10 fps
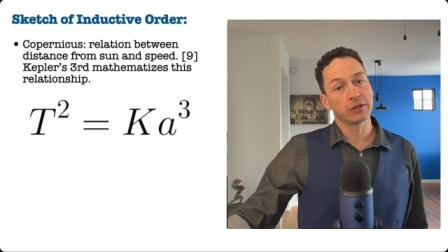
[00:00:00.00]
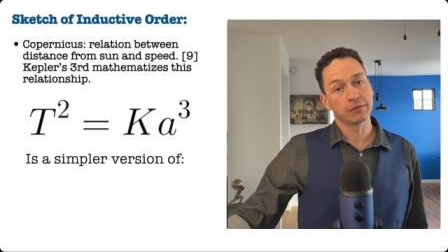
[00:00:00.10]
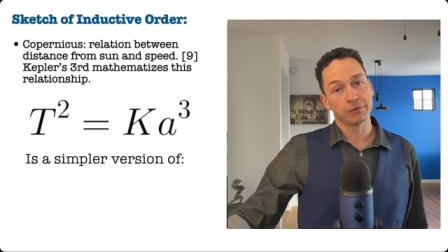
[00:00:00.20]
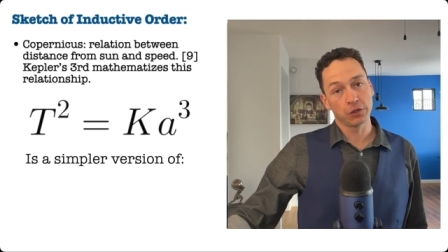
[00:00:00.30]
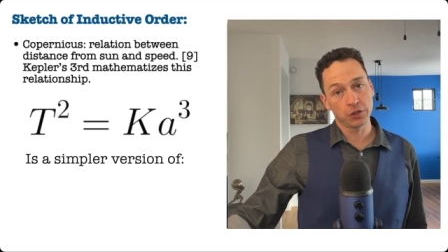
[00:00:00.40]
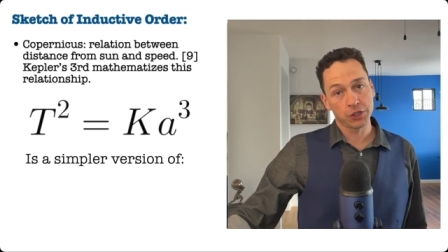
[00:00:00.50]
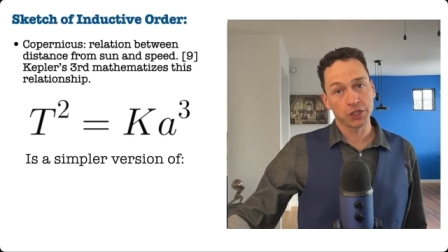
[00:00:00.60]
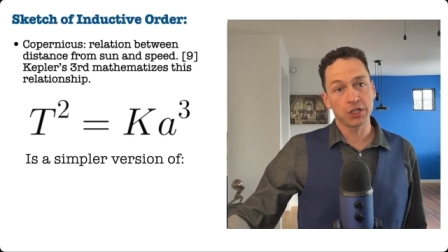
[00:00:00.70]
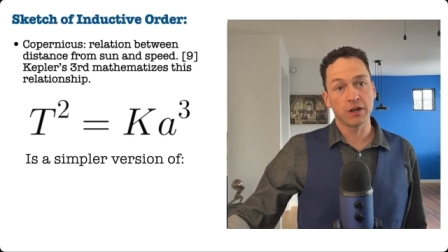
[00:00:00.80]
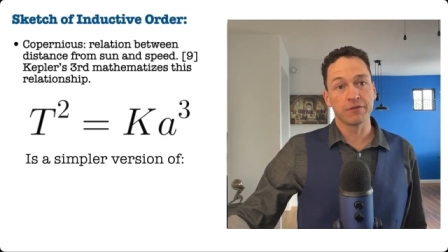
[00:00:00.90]

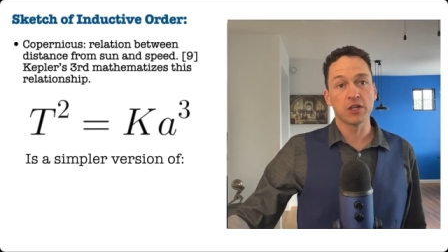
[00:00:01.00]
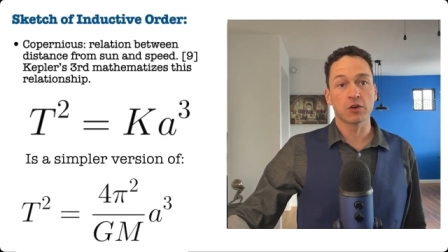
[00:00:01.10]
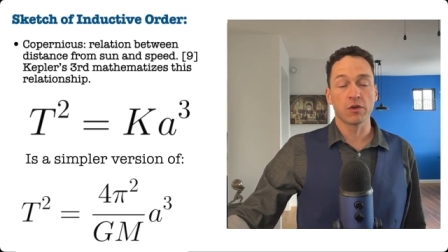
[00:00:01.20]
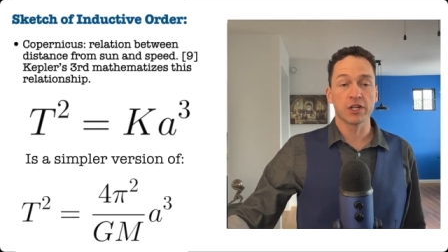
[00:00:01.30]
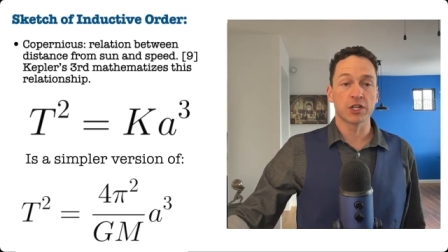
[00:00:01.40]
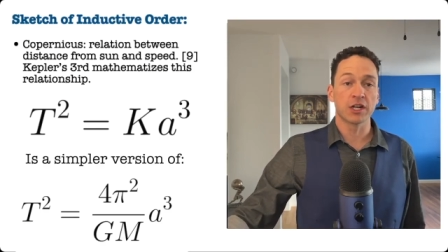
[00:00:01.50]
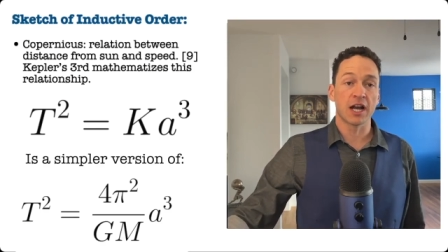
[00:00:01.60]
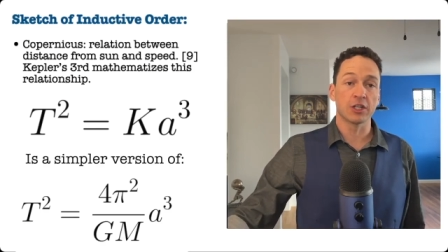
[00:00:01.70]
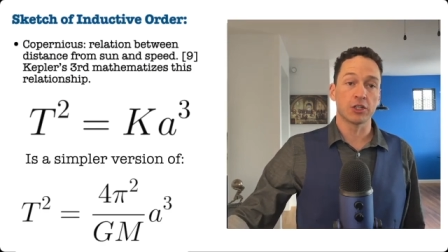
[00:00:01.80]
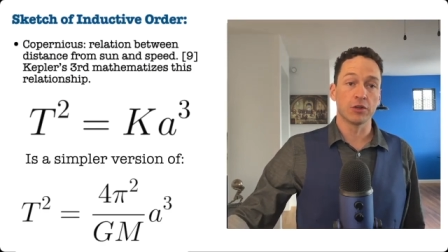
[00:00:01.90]
version of the equation
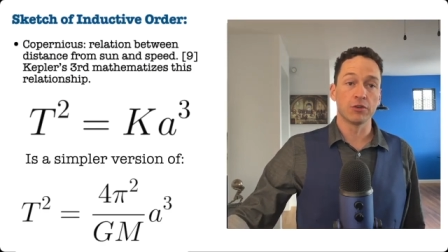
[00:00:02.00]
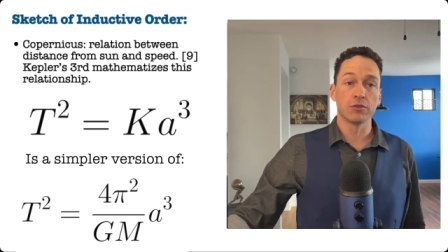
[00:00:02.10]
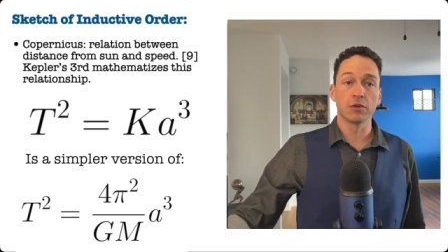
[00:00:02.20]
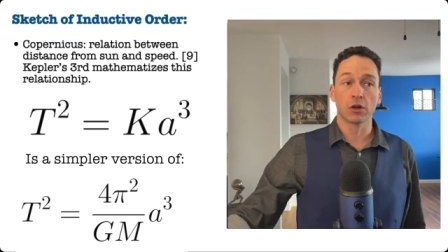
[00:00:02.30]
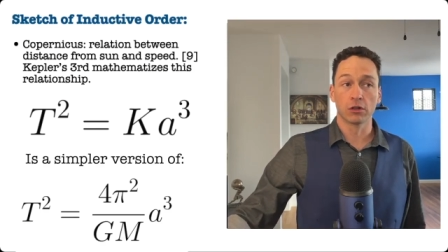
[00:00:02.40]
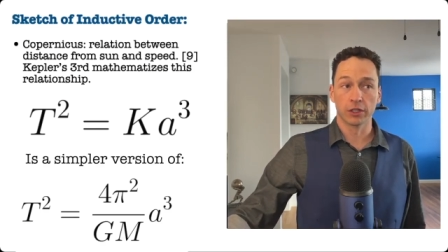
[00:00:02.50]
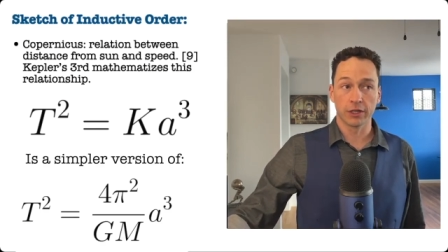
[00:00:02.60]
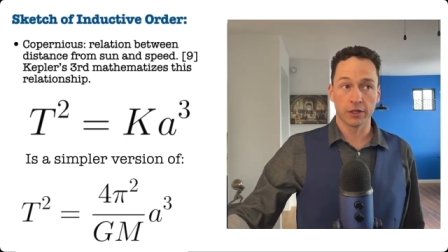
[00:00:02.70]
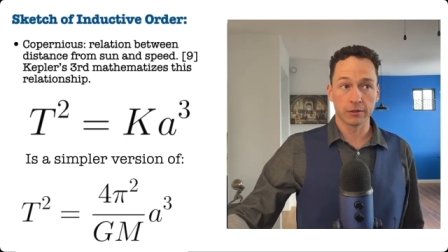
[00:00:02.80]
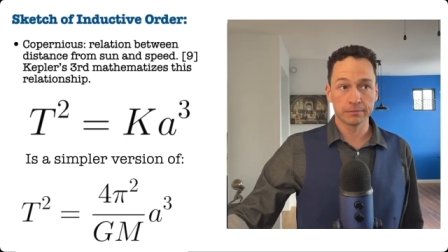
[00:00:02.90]
I showed you earlier.